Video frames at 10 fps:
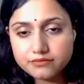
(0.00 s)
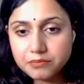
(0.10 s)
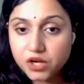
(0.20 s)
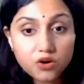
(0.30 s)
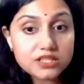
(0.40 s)

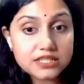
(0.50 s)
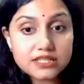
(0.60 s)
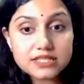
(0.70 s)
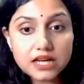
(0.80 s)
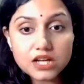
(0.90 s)
because it
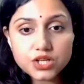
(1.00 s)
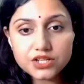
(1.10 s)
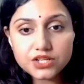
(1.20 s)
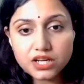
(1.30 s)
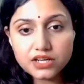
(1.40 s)
is
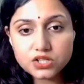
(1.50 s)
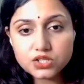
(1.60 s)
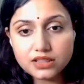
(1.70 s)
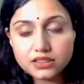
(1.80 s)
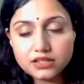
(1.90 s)
Ashlesha
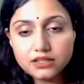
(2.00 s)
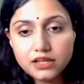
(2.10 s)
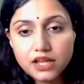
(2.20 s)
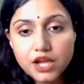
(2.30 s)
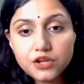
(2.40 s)
Nakshatra.
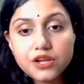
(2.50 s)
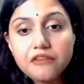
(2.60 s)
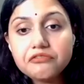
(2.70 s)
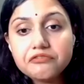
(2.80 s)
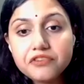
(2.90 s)
You
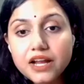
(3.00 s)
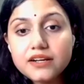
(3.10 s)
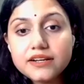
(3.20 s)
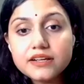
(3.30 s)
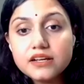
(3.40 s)
have
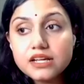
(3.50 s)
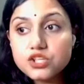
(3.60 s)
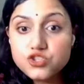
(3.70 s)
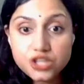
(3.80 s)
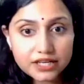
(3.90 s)
felt
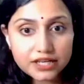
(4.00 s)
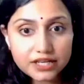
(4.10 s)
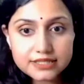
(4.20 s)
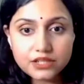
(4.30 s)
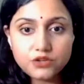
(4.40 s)

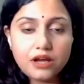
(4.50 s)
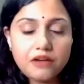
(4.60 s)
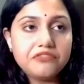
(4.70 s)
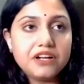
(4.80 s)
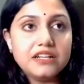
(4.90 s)
jealousy, you
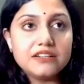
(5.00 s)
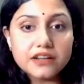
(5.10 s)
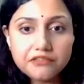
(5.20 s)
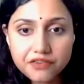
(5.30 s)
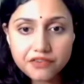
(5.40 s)
have felt
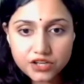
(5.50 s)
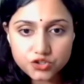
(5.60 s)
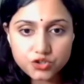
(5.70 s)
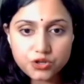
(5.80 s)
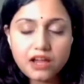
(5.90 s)

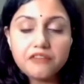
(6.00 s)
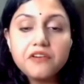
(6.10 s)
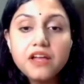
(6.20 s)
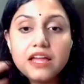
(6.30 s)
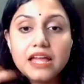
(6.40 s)
revenge,
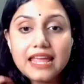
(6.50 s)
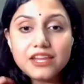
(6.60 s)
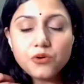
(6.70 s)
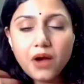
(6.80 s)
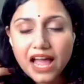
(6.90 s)

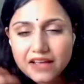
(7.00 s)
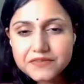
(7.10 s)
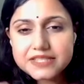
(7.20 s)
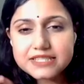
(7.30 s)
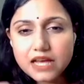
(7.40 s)
you have
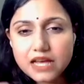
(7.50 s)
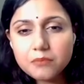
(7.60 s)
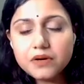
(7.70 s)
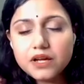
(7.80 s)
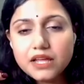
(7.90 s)

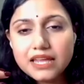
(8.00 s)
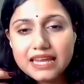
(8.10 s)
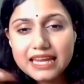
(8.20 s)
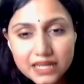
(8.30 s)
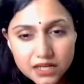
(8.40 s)
some
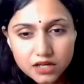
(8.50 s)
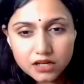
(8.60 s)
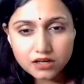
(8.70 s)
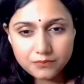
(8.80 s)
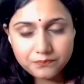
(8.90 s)

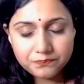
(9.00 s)
inner,